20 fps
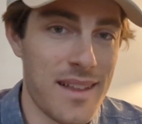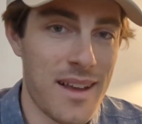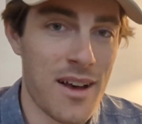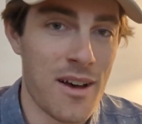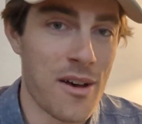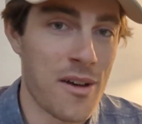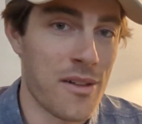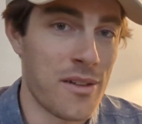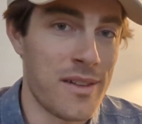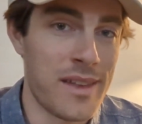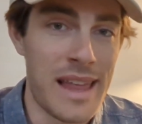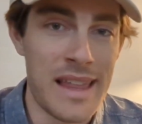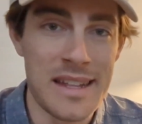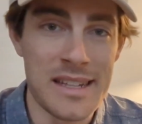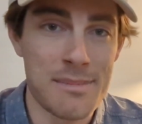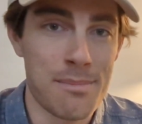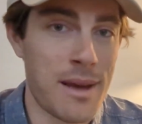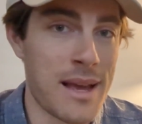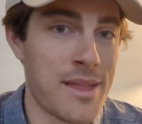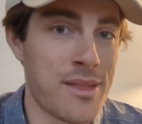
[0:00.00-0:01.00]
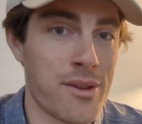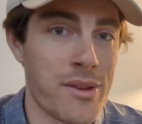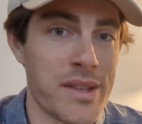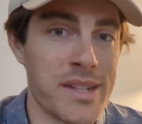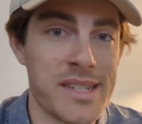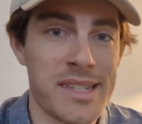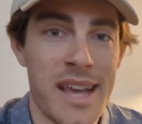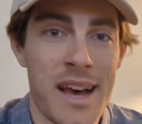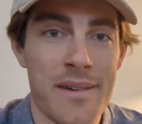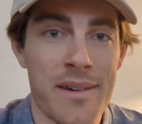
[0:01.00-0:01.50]
I'll let us play through.
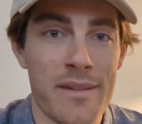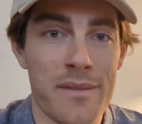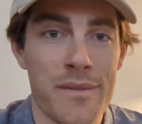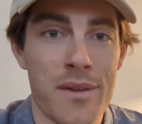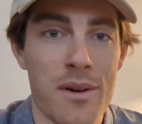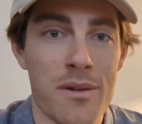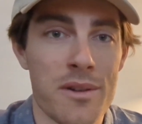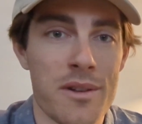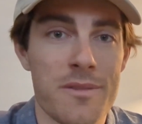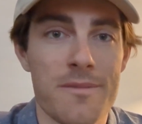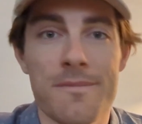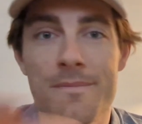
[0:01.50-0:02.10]
This is how it unfolded.